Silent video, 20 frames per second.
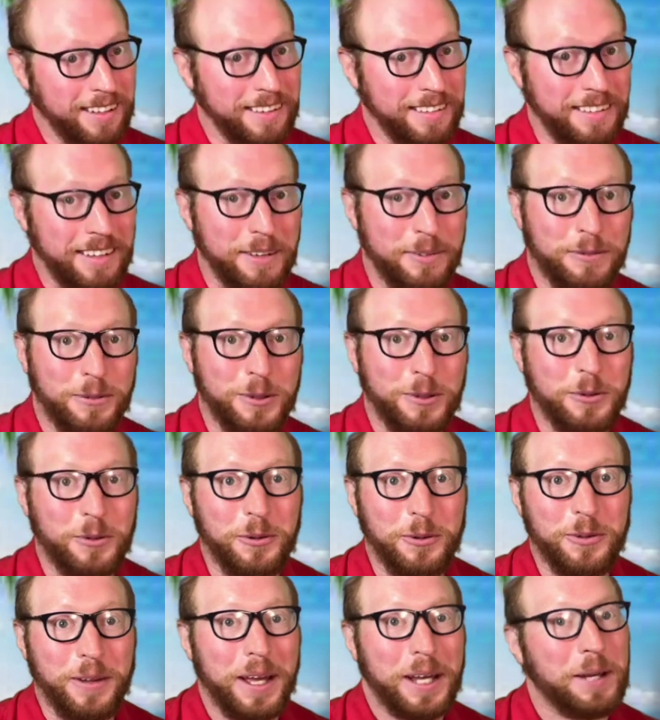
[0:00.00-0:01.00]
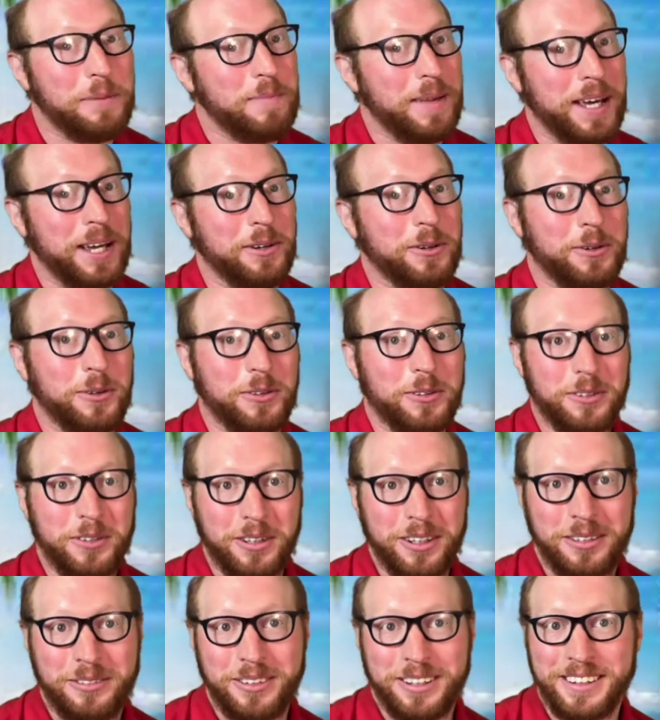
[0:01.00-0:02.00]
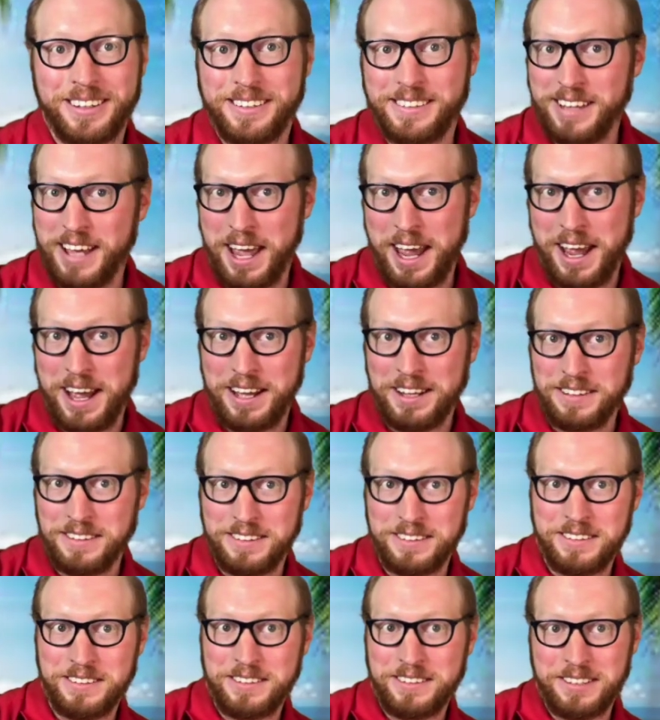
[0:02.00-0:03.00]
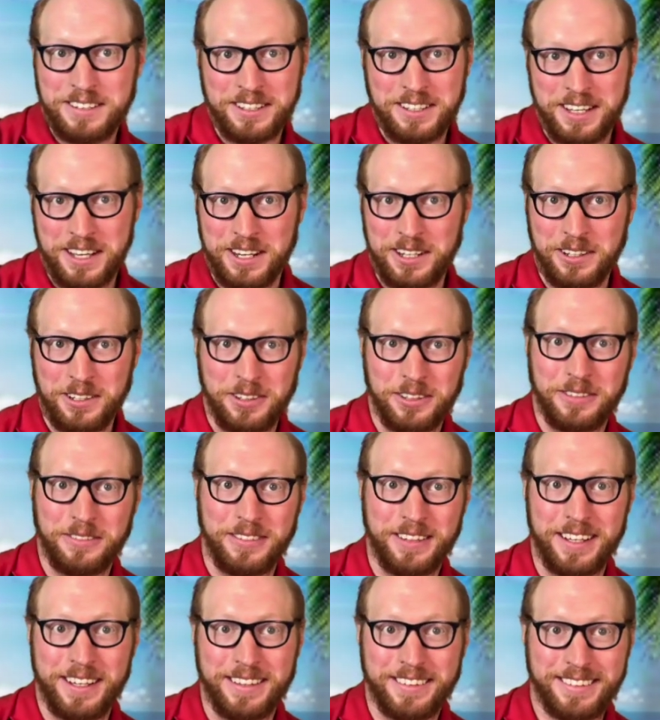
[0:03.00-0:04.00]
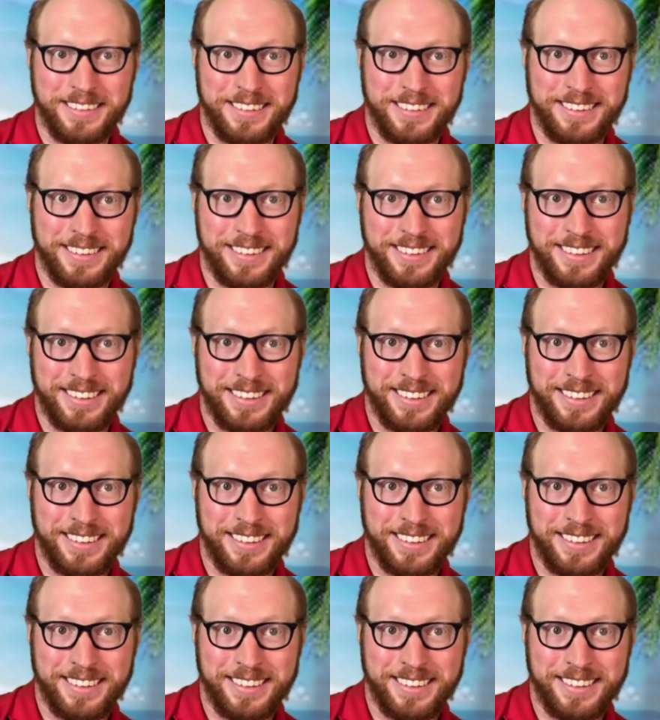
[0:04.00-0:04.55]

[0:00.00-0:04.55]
If you like a man who's good with his hands, get a load of this.